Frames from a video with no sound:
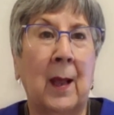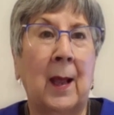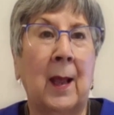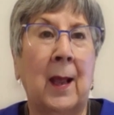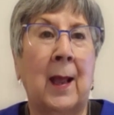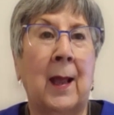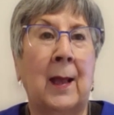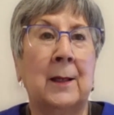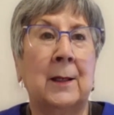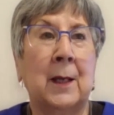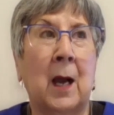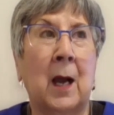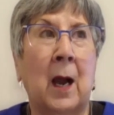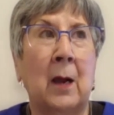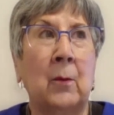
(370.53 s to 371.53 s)
And
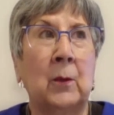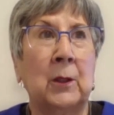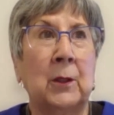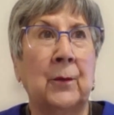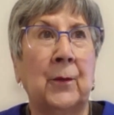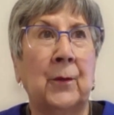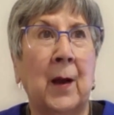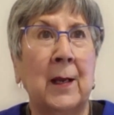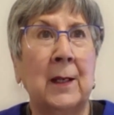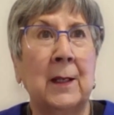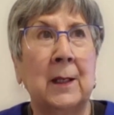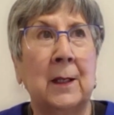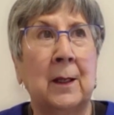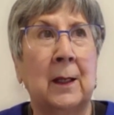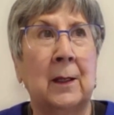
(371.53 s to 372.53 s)
I was
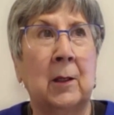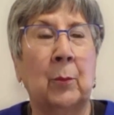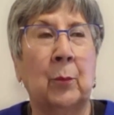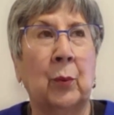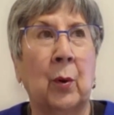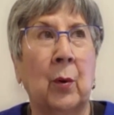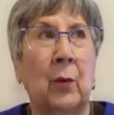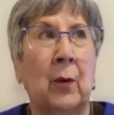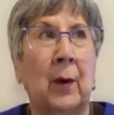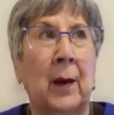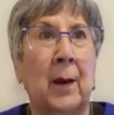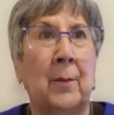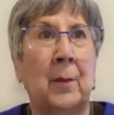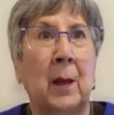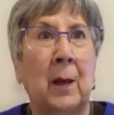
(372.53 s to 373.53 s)
finding that the
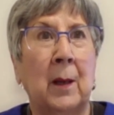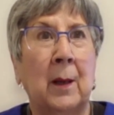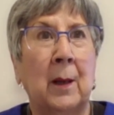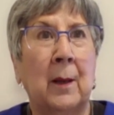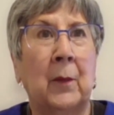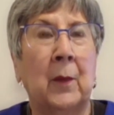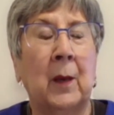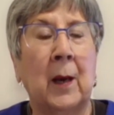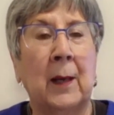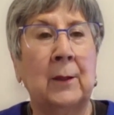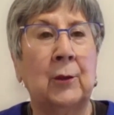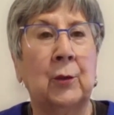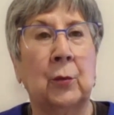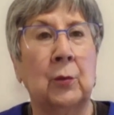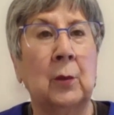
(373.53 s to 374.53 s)
program that I
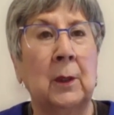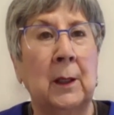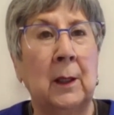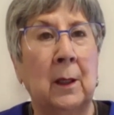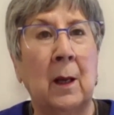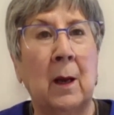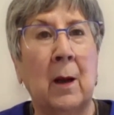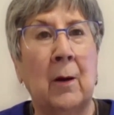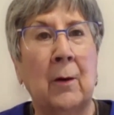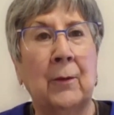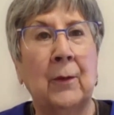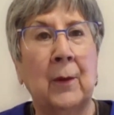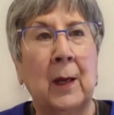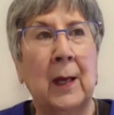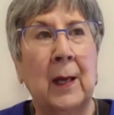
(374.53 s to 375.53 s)
truly
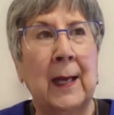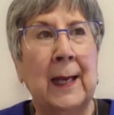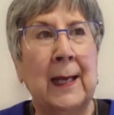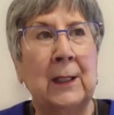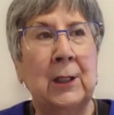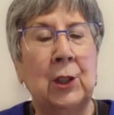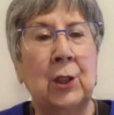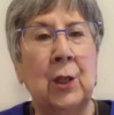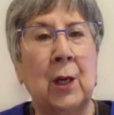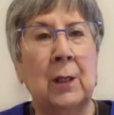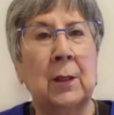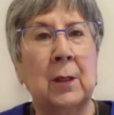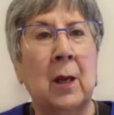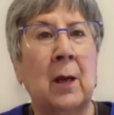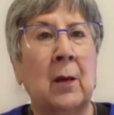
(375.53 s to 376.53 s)
love is
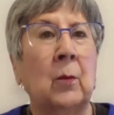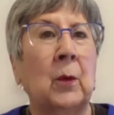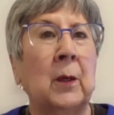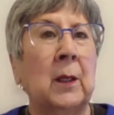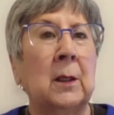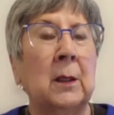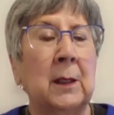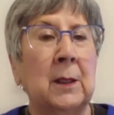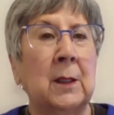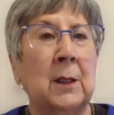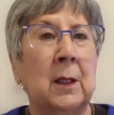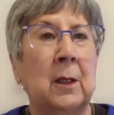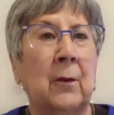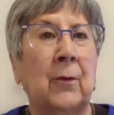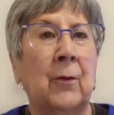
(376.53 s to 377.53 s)
just not
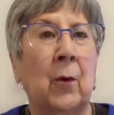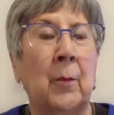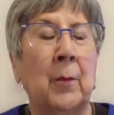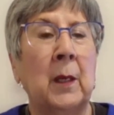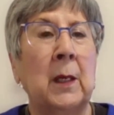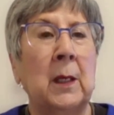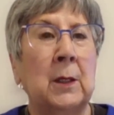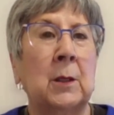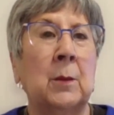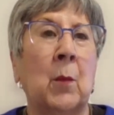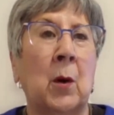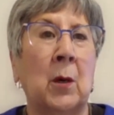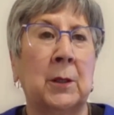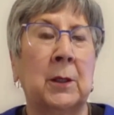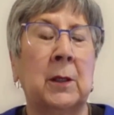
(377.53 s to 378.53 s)
realistic for many
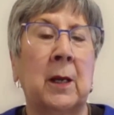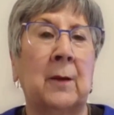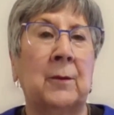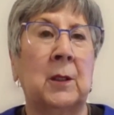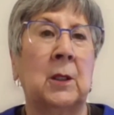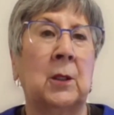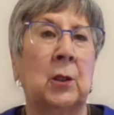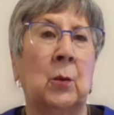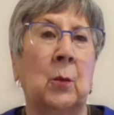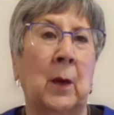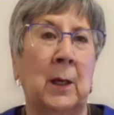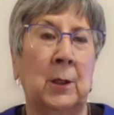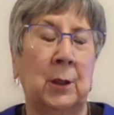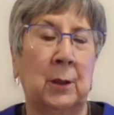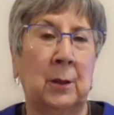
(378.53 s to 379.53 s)
small staff
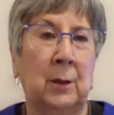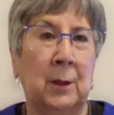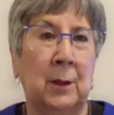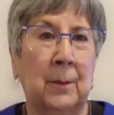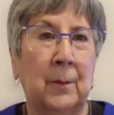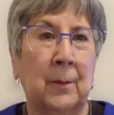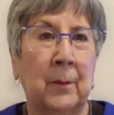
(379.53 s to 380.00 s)
situations.